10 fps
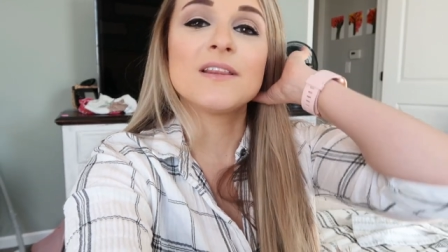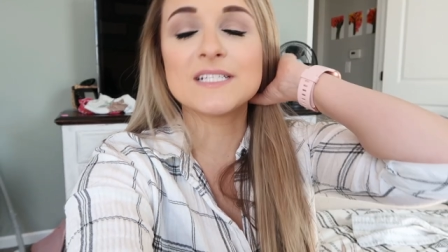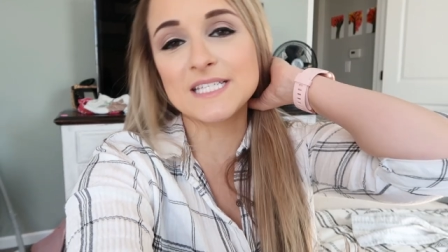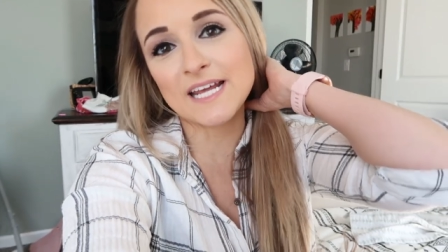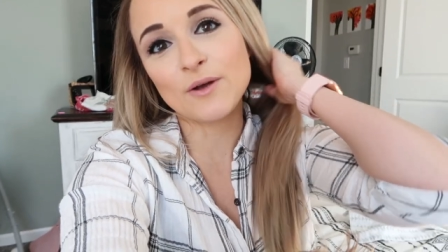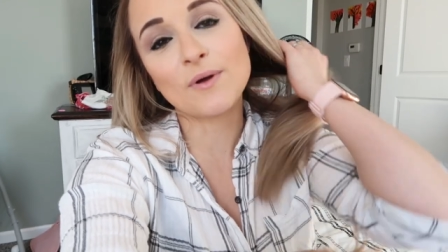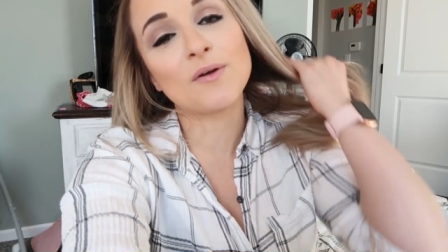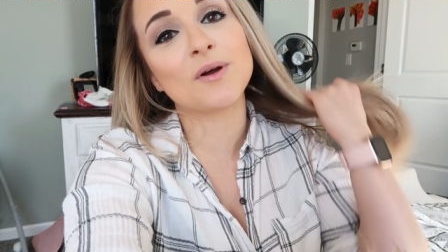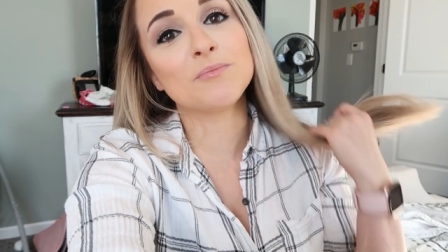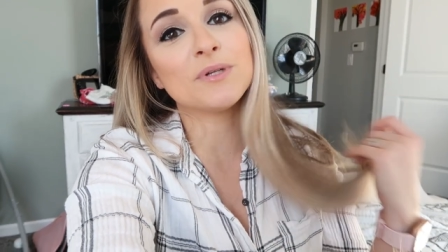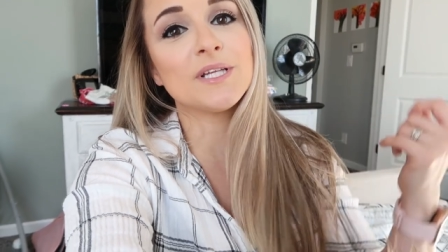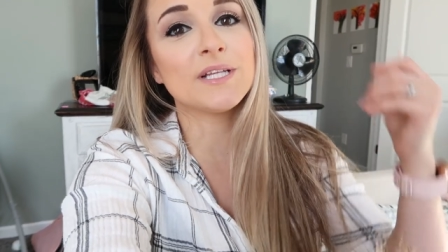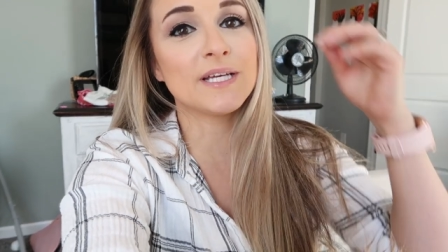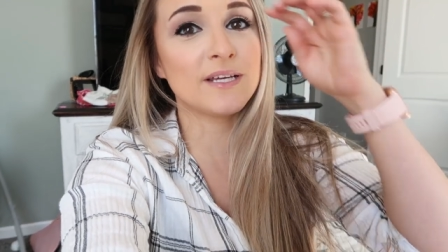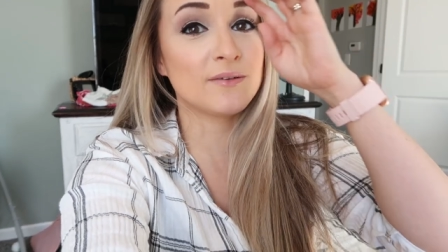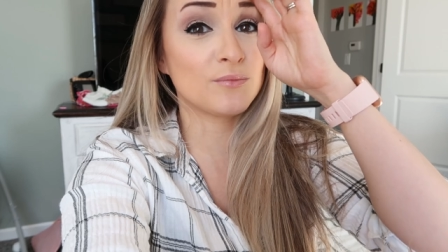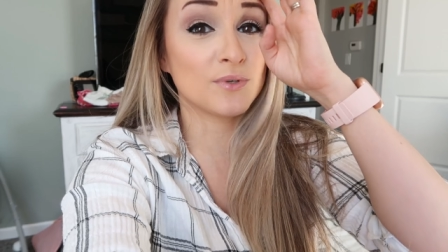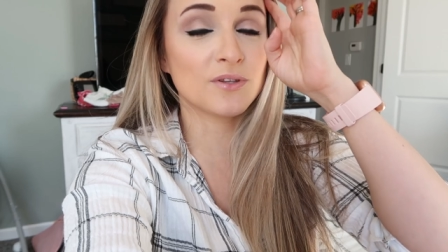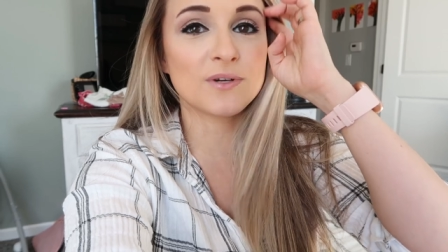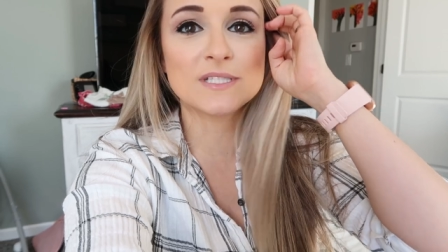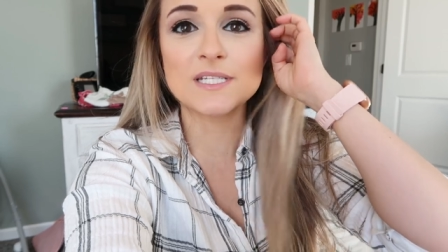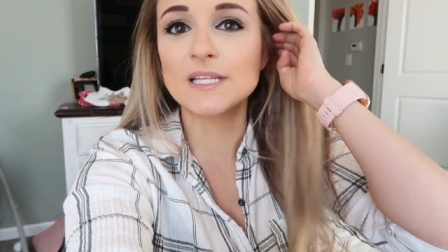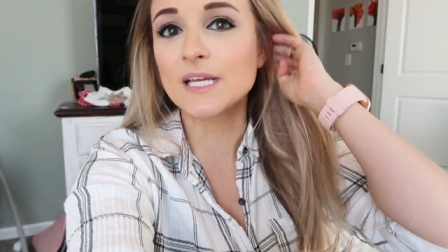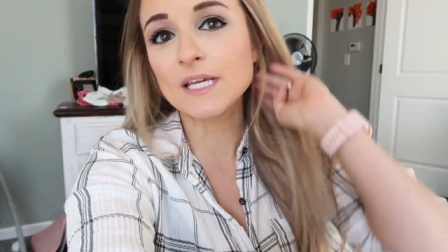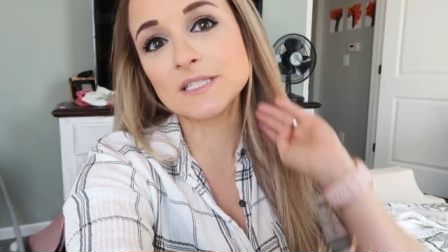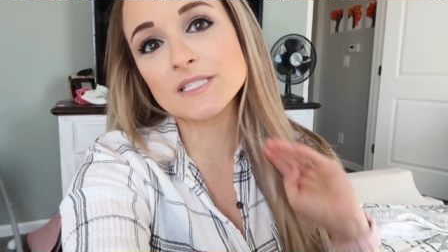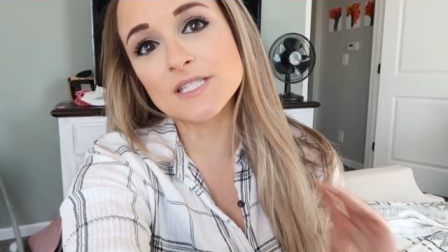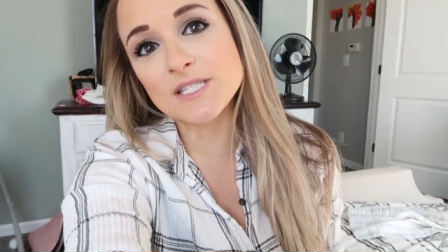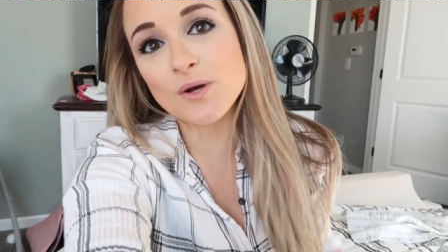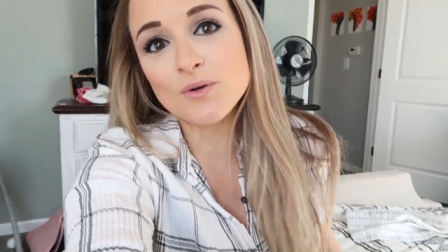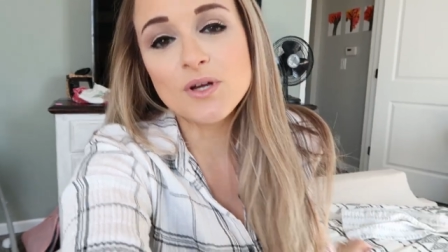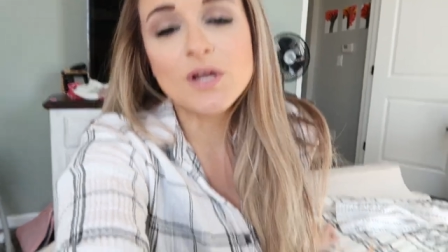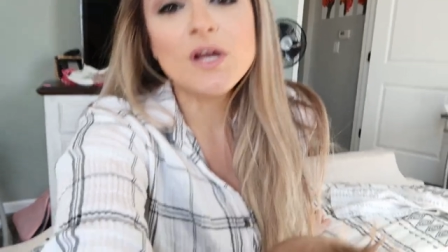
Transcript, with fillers: this day around completely with the rest of the kids. So